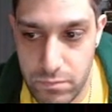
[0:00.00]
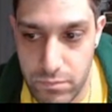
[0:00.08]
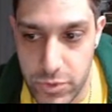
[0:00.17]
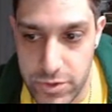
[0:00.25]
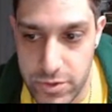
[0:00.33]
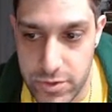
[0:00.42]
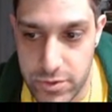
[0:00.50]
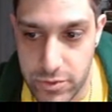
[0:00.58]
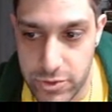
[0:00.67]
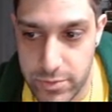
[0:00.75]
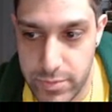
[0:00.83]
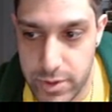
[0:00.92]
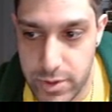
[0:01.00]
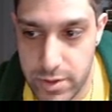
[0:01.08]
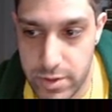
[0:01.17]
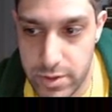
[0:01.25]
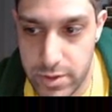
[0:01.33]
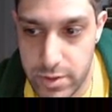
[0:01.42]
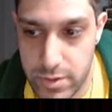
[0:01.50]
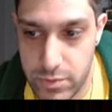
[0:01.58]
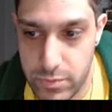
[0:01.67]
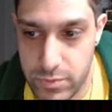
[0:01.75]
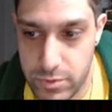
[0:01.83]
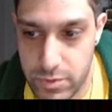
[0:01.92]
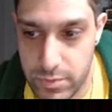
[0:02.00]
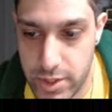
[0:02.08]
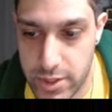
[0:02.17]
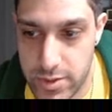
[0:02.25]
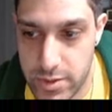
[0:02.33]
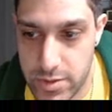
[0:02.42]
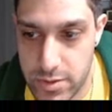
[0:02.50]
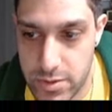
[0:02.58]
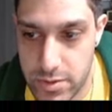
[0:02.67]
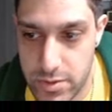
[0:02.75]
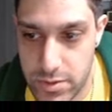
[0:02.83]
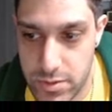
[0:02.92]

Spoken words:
What's his ownership again? Oops, passed it.